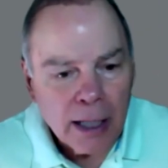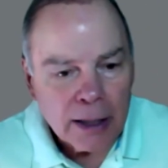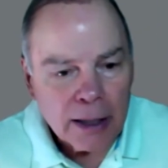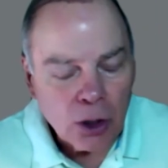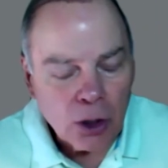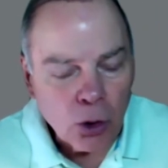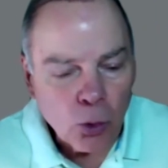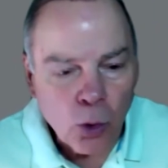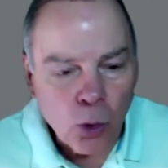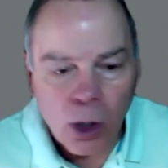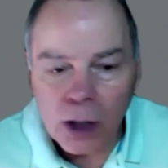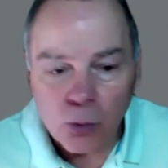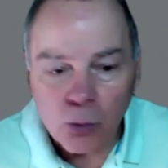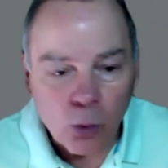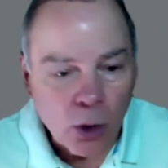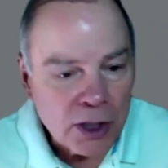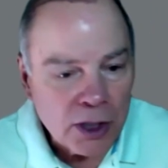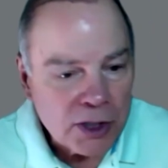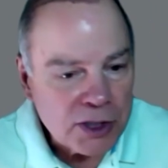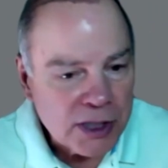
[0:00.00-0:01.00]
You know, one
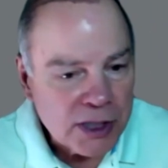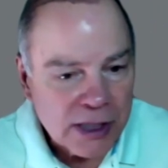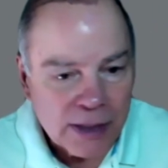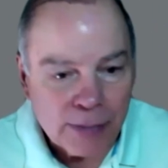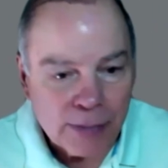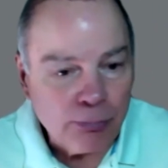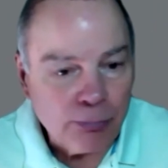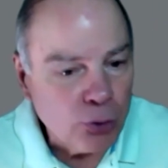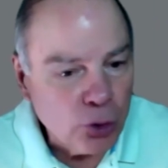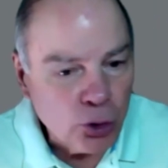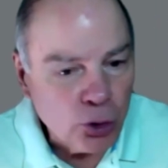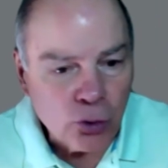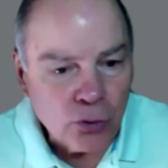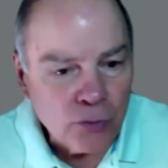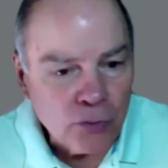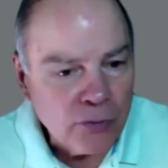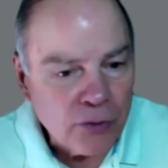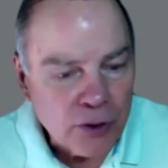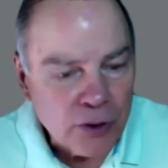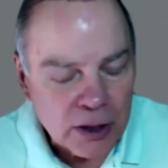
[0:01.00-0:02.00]
was
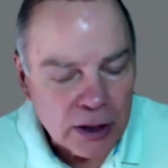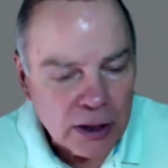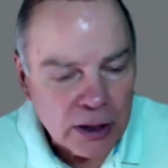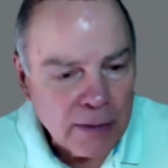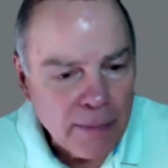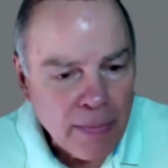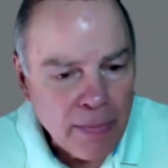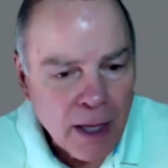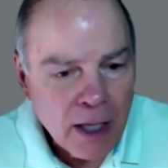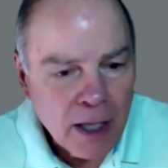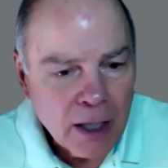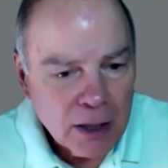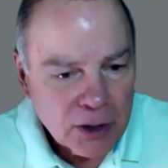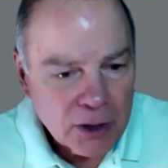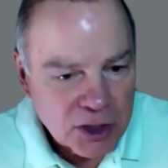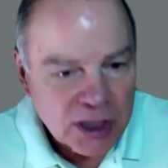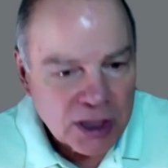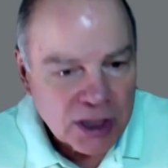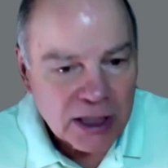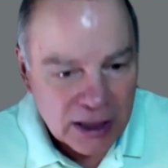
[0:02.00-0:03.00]
improve the
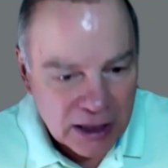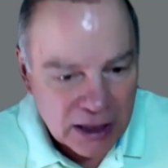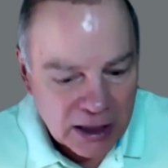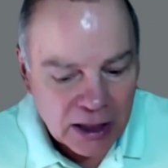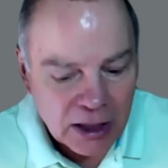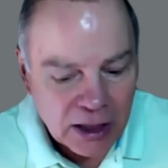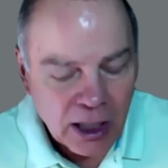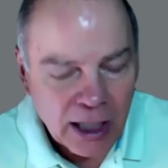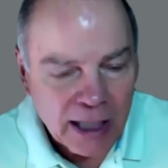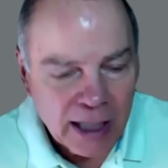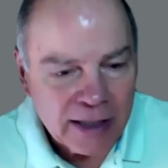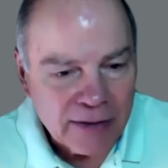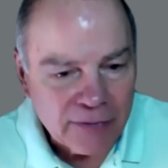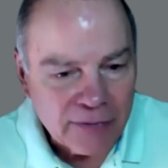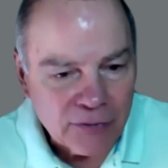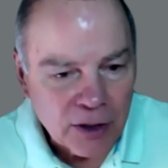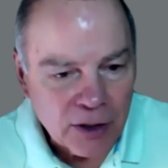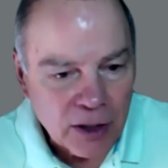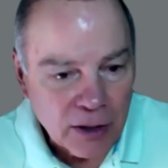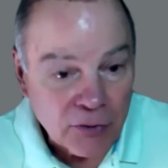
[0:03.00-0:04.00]
DE&I
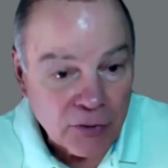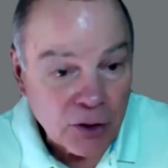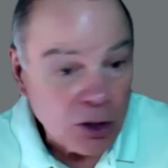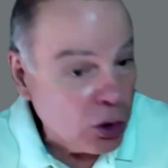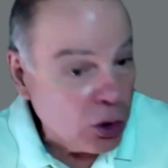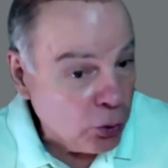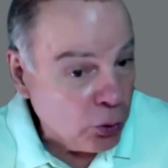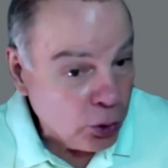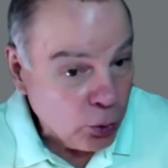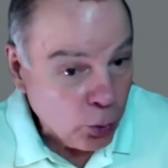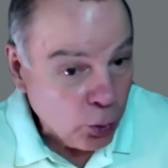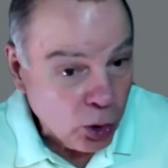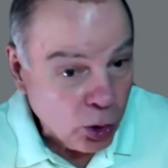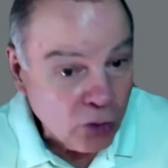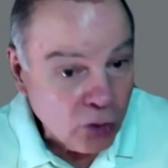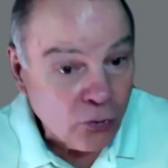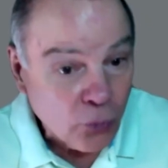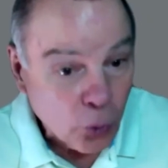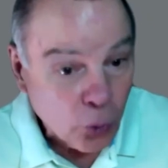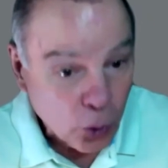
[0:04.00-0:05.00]
of the current
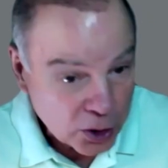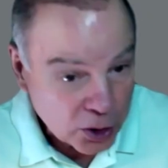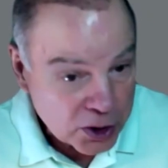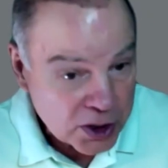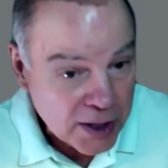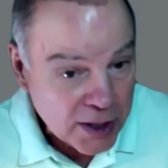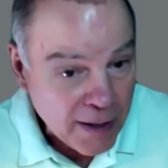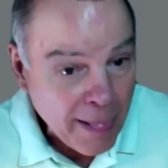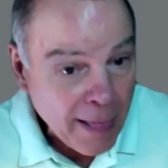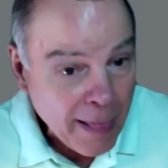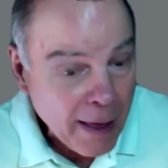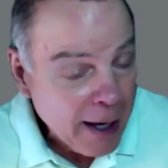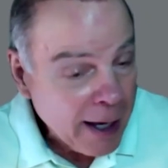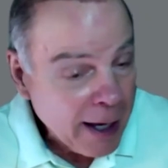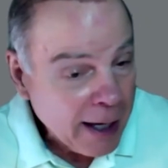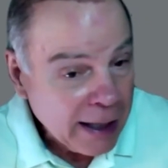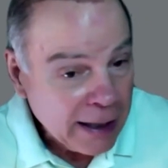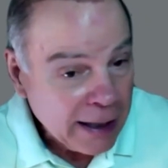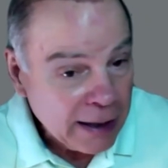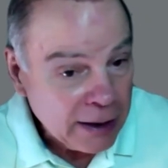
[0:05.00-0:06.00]
workforce.
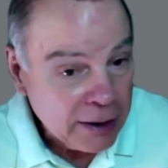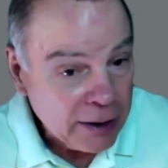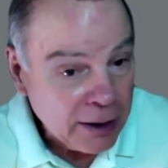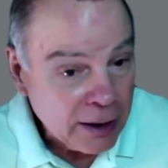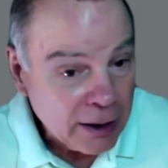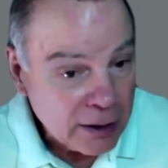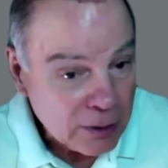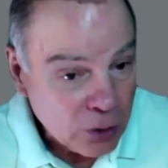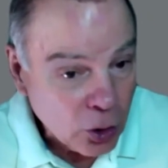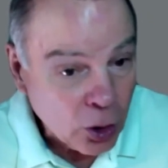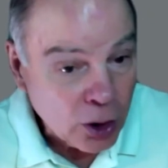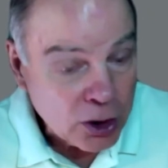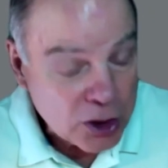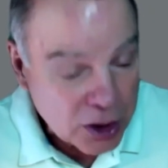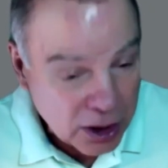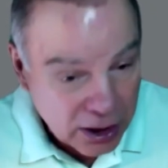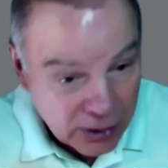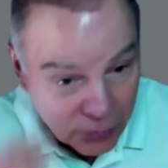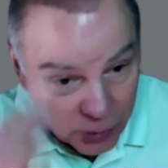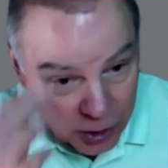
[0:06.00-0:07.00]
And
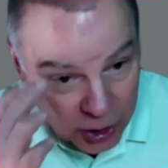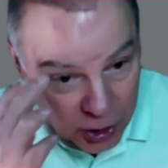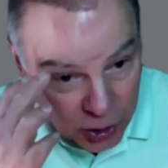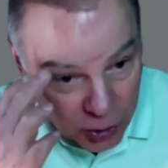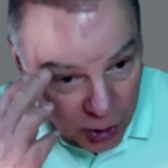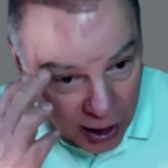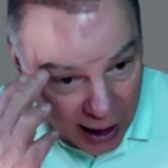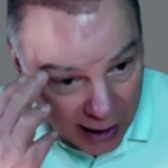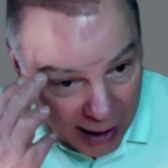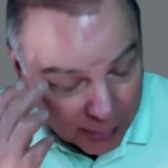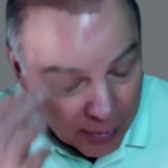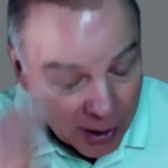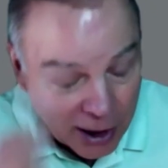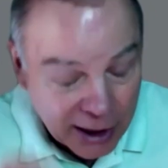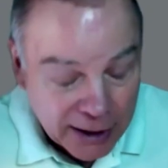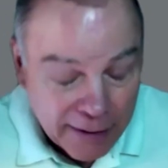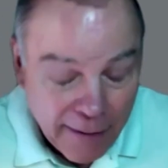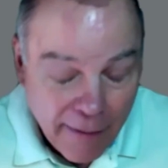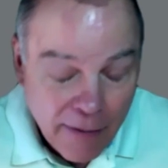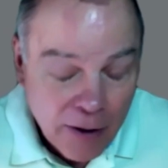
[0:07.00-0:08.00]
largely we do that
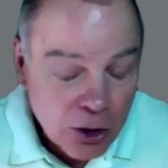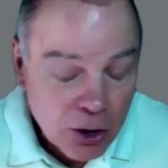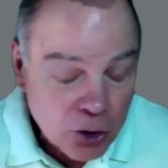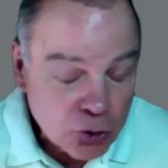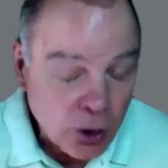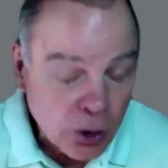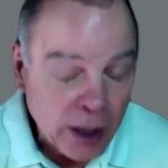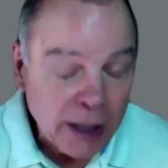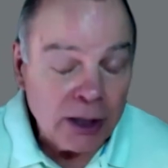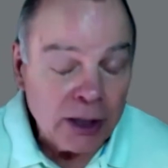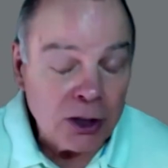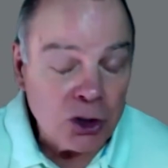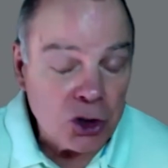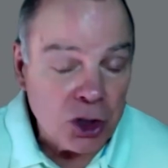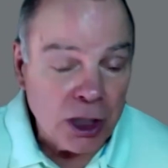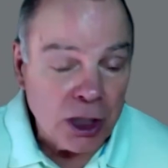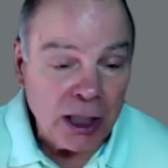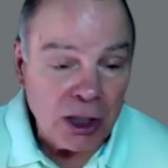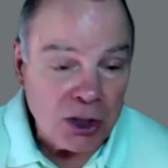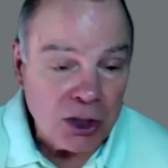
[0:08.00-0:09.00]
by trying to
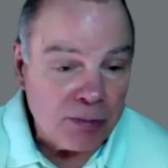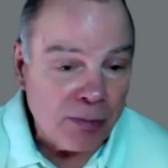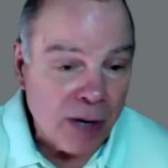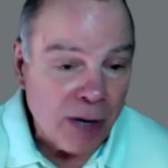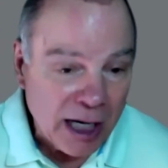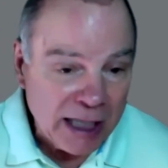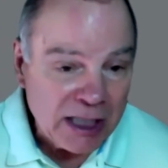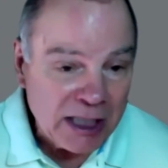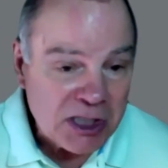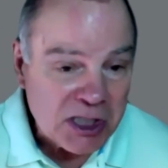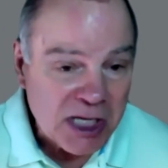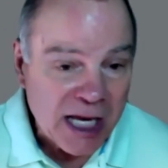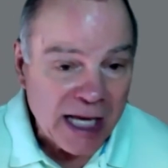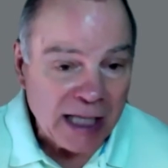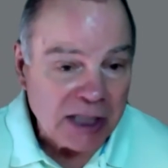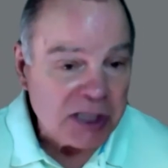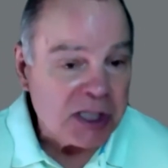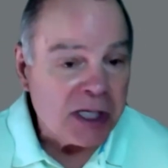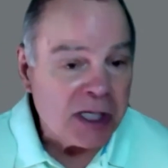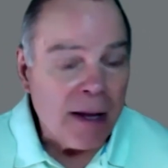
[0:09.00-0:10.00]
change
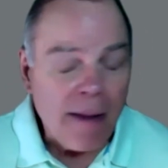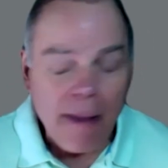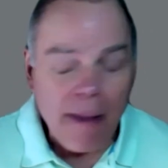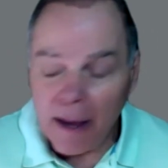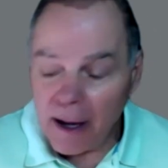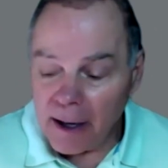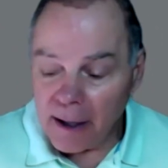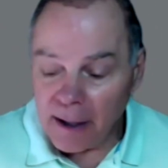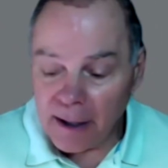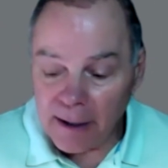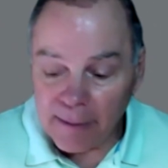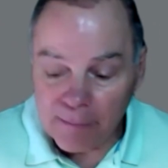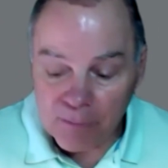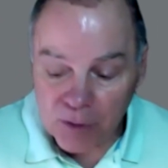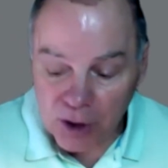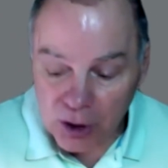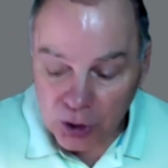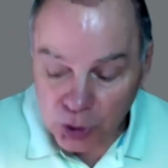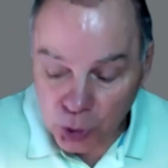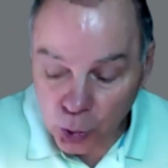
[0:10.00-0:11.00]
mindsets,
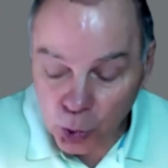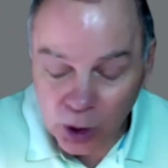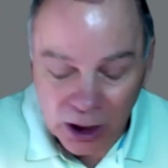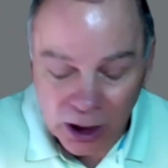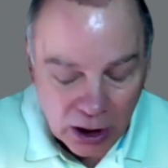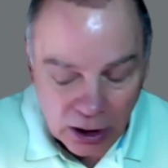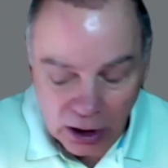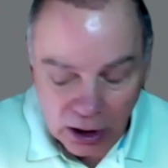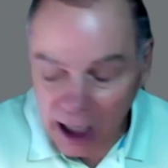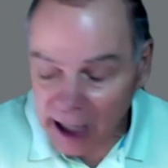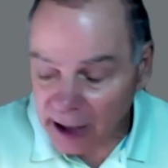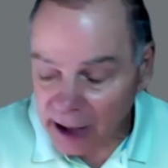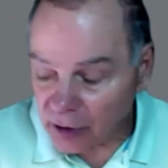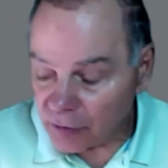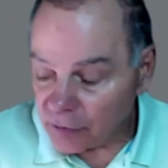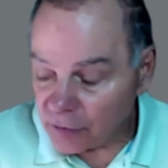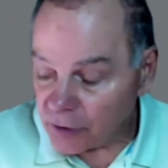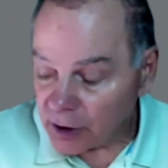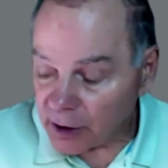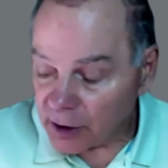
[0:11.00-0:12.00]
doing a lot
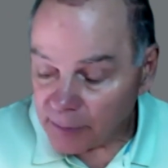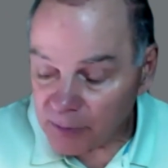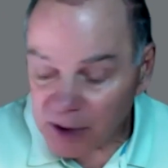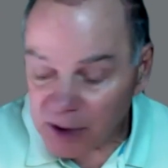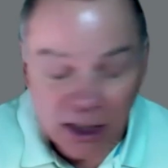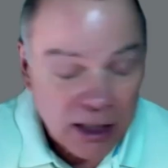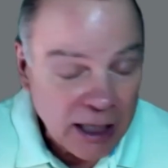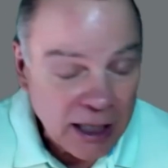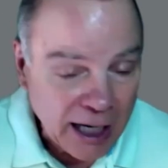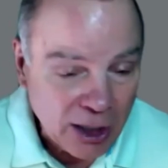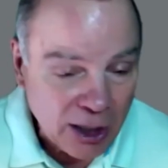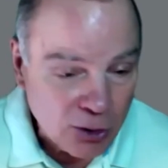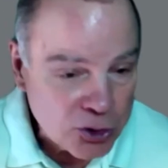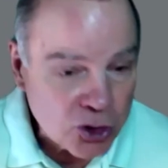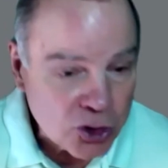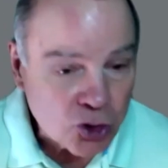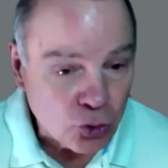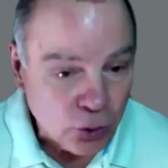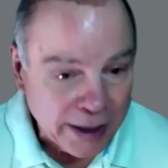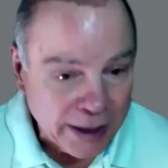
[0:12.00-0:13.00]
of
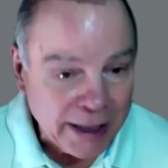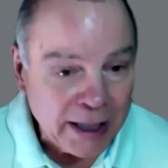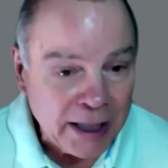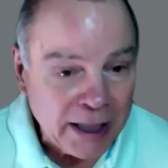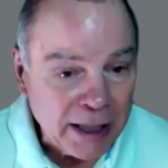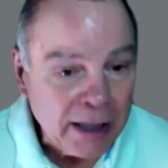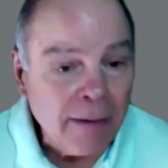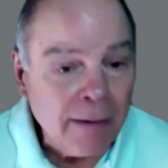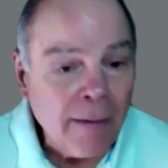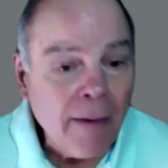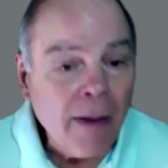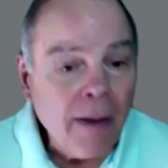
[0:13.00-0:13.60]
in-house training,